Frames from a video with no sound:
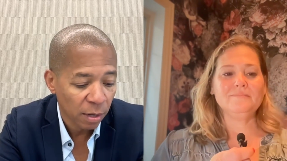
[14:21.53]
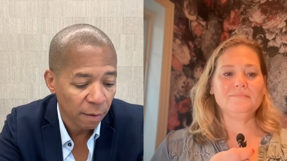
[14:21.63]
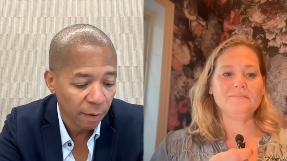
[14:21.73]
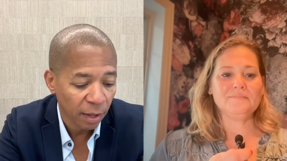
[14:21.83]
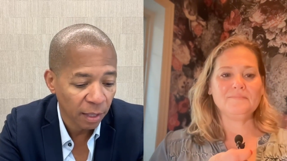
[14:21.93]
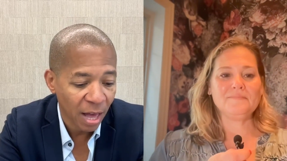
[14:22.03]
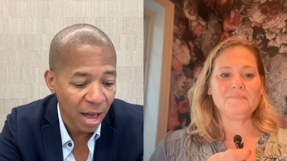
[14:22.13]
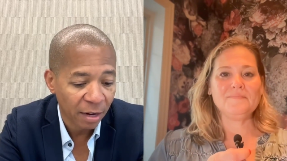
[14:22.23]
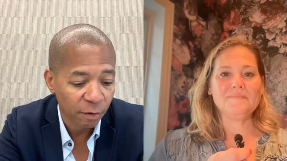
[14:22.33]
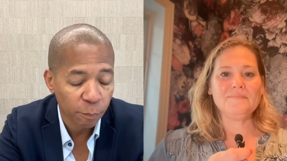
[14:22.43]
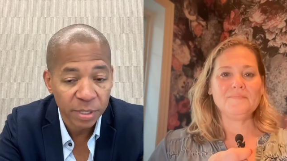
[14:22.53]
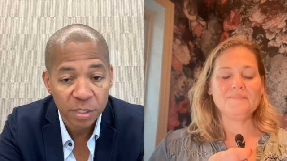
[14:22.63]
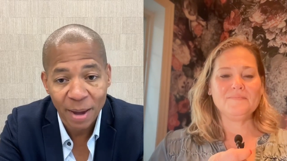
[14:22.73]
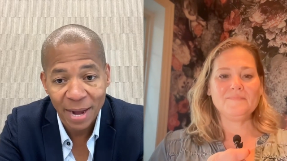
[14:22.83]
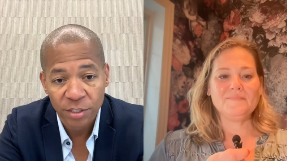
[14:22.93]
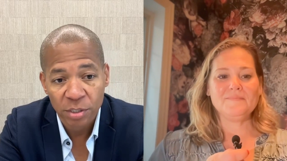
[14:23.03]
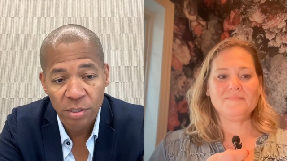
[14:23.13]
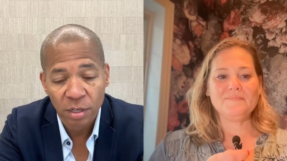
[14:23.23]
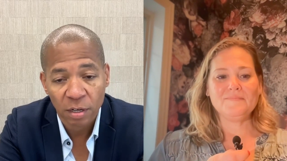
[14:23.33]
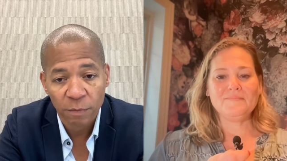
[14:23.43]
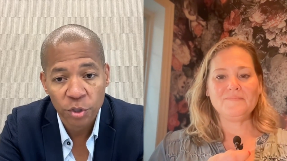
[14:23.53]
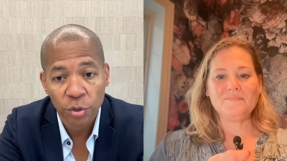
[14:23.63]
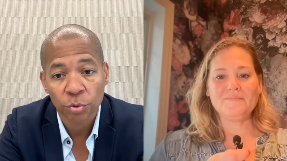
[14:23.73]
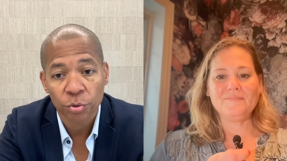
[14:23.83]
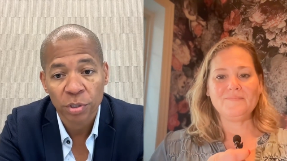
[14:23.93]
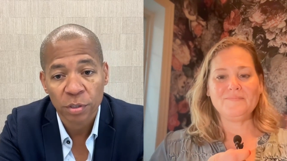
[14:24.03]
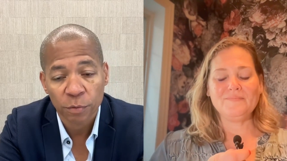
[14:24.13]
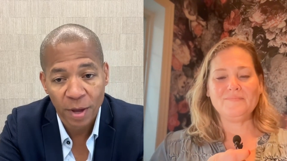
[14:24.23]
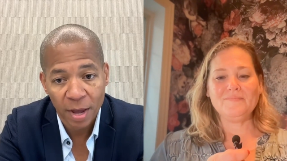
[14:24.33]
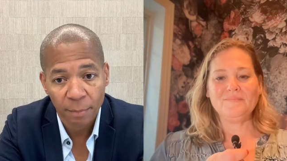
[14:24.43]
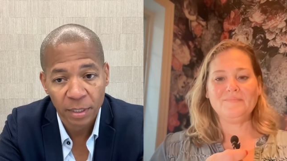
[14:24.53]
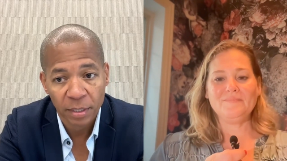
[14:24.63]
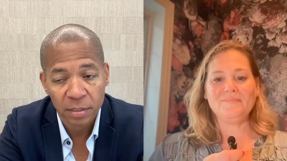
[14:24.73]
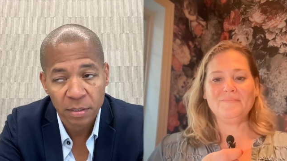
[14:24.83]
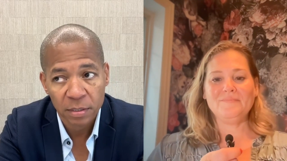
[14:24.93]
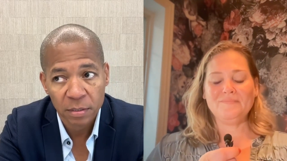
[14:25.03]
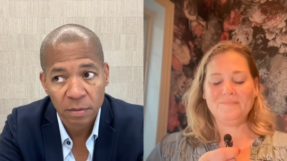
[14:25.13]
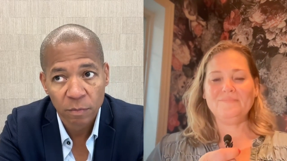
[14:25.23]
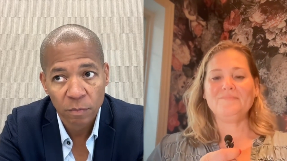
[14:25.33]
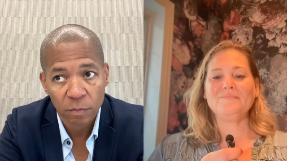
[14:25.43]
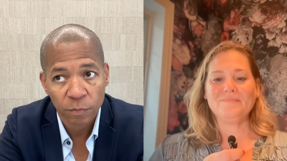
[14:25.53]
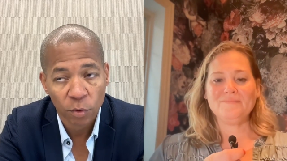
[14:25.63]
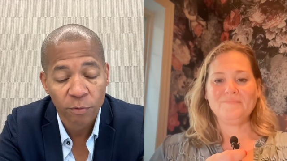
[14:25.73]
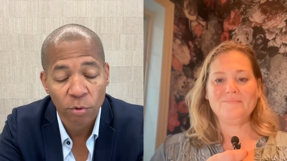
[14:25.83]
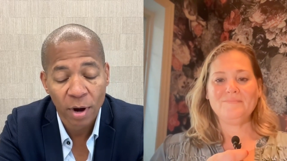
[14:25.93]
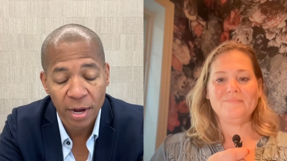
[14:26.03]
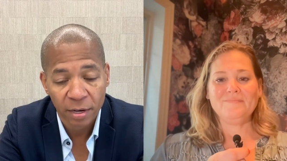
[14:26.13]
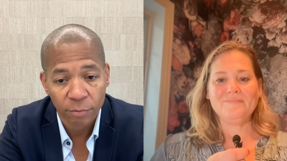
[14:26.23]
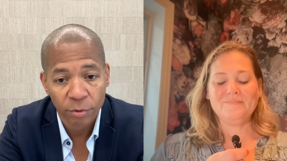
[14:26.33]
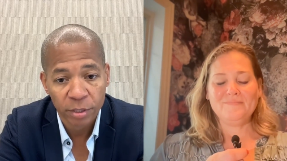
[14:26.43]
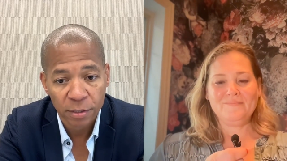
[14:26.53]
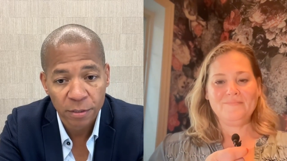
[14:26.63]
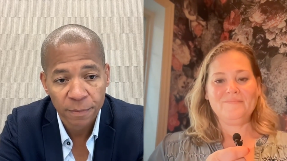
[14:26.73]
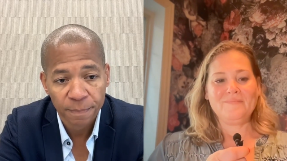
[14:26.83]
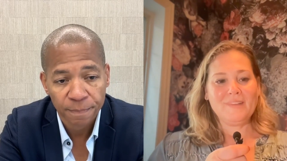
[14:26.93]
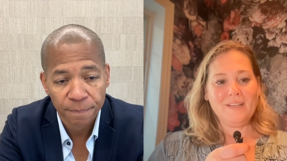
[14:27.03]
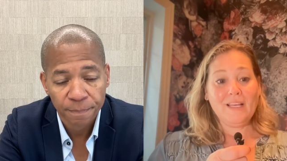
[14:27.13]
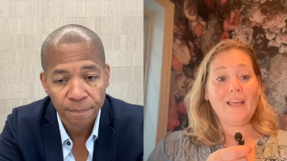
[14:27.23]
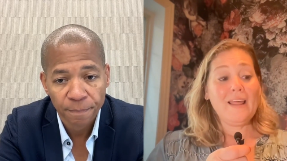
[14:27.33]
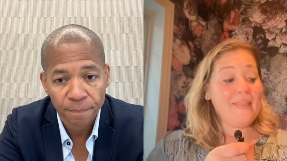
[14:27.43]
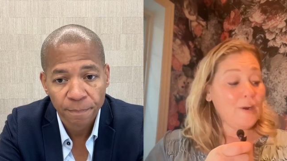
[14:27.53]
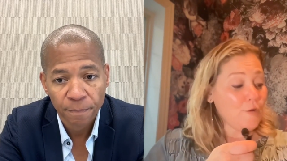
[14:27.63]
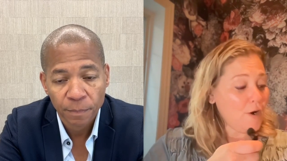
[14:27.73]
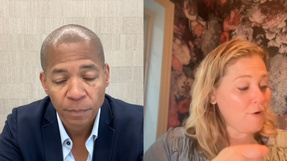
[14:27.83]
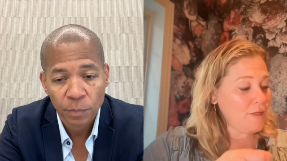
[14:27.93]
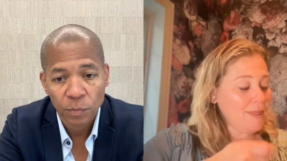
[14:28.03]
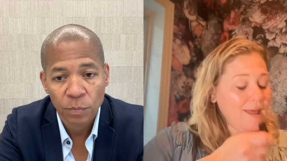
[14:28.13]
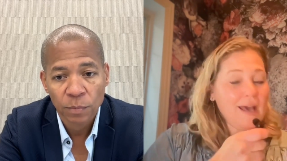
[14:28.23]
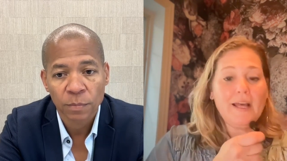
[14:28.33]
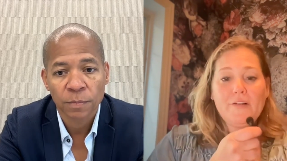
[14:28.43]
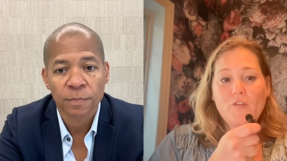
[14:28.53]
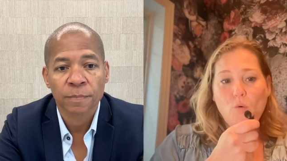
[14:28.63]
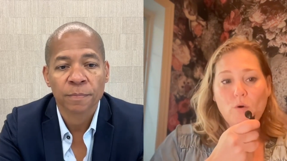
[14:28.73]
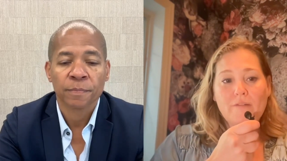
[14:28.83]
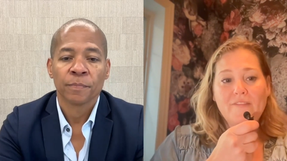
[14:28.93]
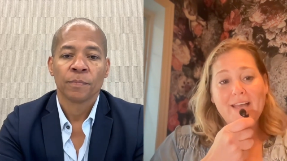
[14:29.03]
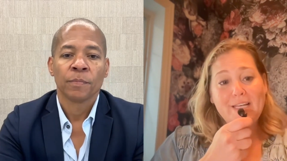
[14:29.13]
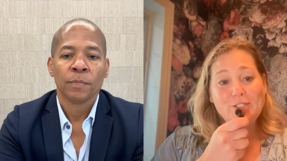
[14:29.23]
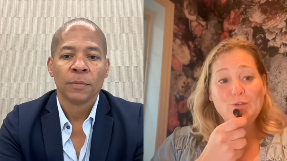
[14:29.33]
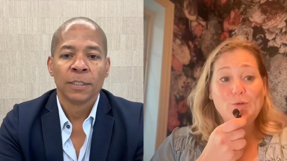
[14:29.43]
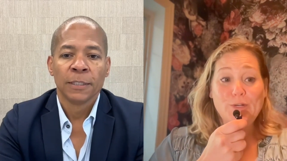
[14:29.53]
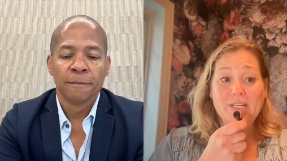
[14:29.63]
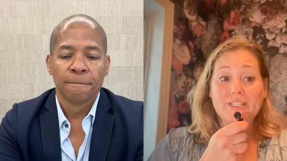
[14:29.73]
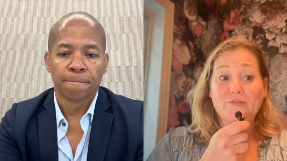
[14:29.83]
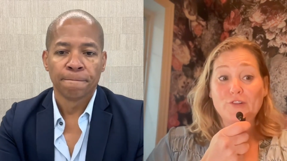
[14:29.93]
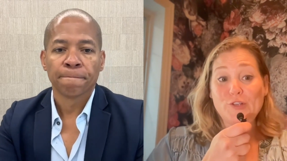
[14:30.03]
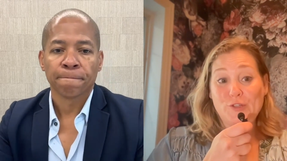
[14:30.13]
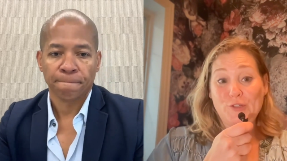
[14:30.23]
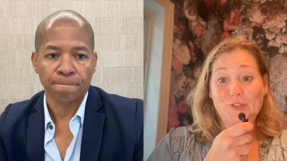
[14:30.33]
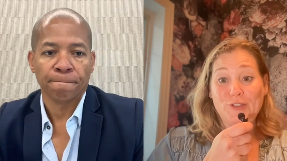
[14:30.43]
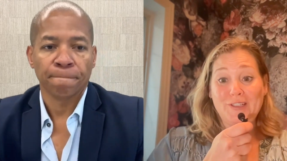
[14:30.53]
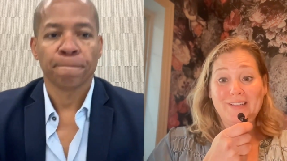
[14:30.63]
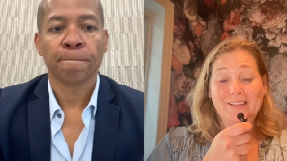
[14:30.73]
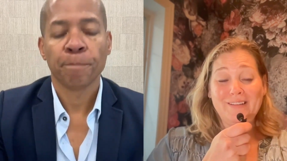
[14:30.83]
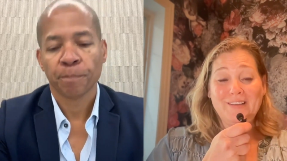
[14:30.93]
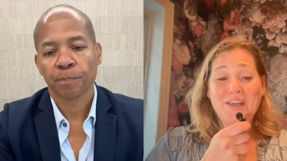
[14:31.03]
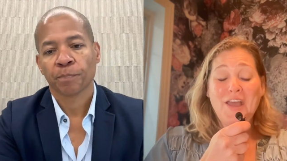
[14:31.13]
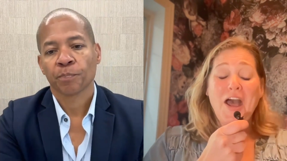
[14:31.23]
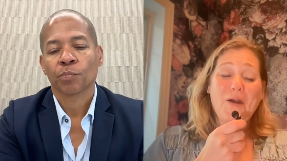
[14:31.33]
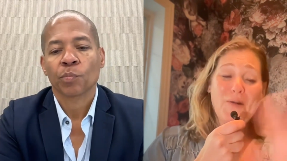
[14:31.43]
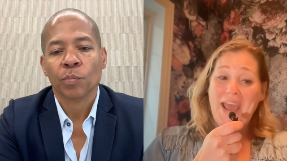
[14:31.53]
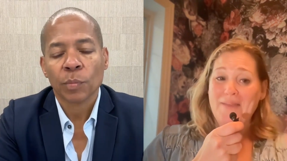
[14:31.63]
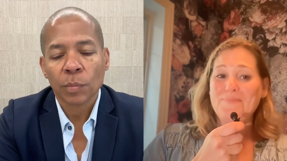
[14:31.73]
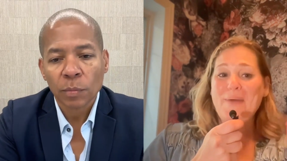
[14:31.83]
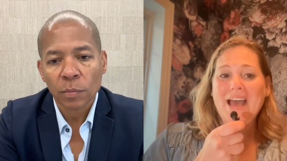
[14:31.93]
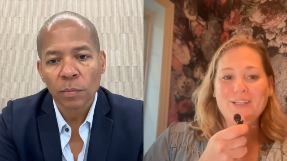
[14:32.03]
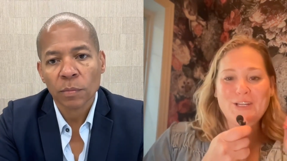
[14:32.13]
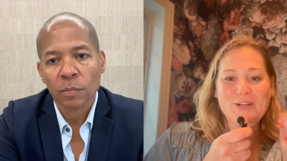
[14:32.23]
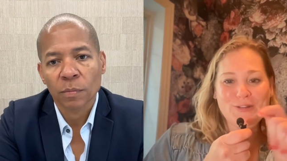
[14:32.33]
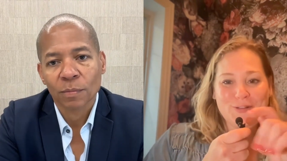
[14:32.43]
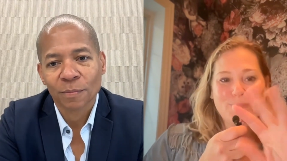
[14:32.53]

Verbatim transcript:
Speaker 1: a, a lot of mismatches of children to families for a variety of reasons.
Speaker 2: There are a lot of horrifying stories for sure. Mm-hmm. Okay, back to your